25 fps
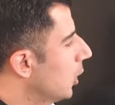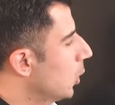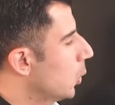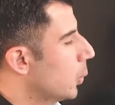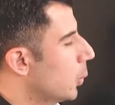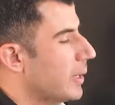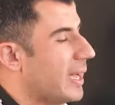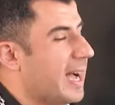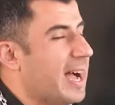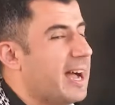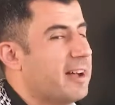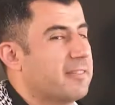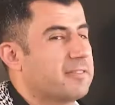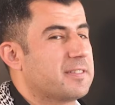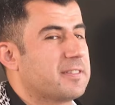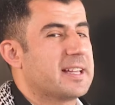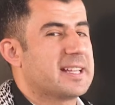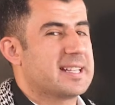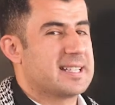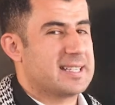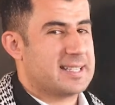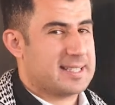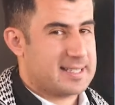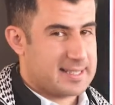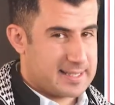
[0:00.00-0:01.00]
we have
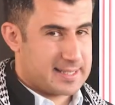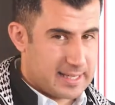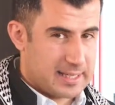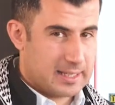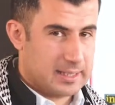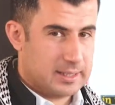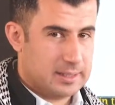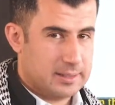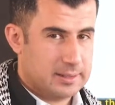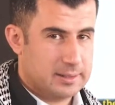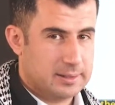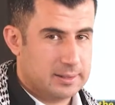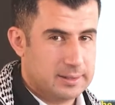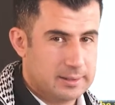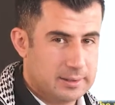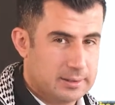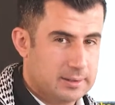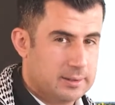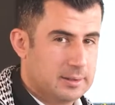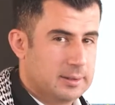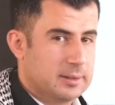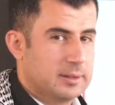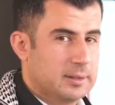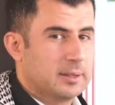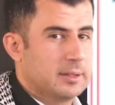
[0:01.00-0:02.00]
s.
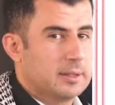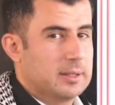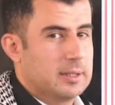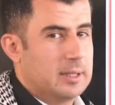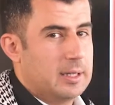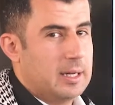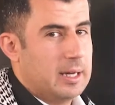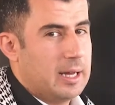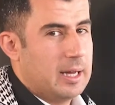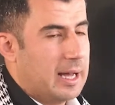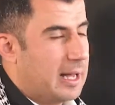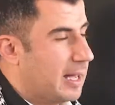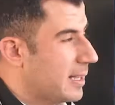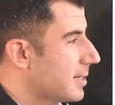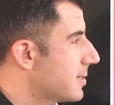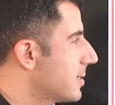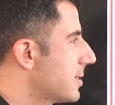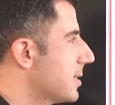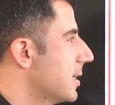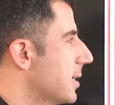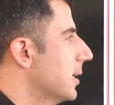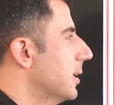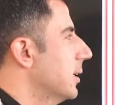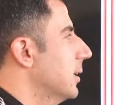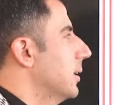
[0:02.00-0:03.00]

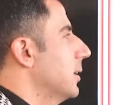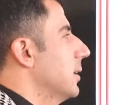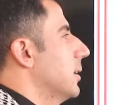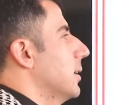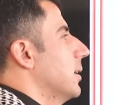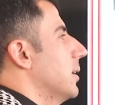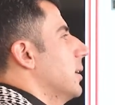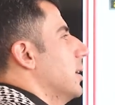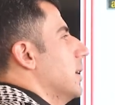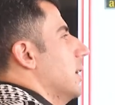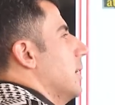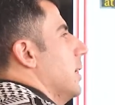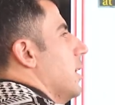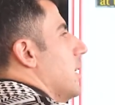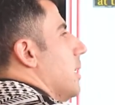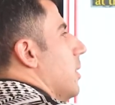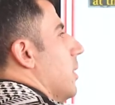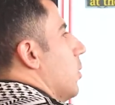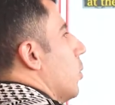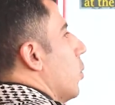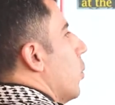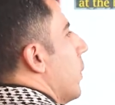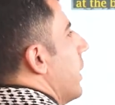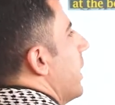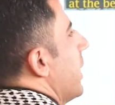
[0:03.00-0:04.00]
S.
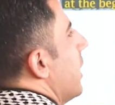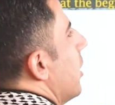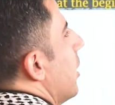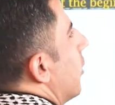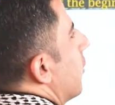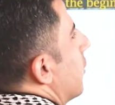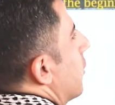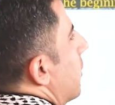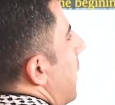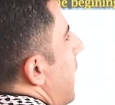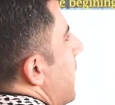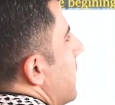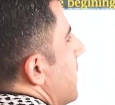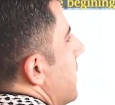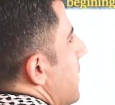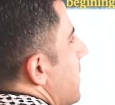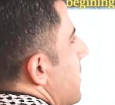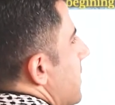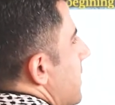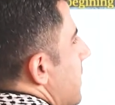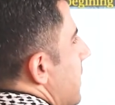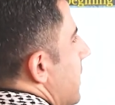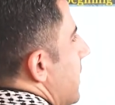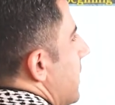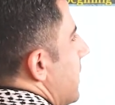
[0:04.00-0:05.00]
Way of writing
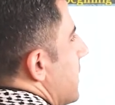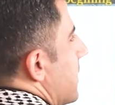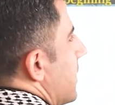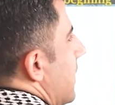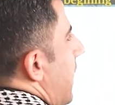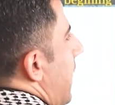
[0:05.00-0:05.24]
s is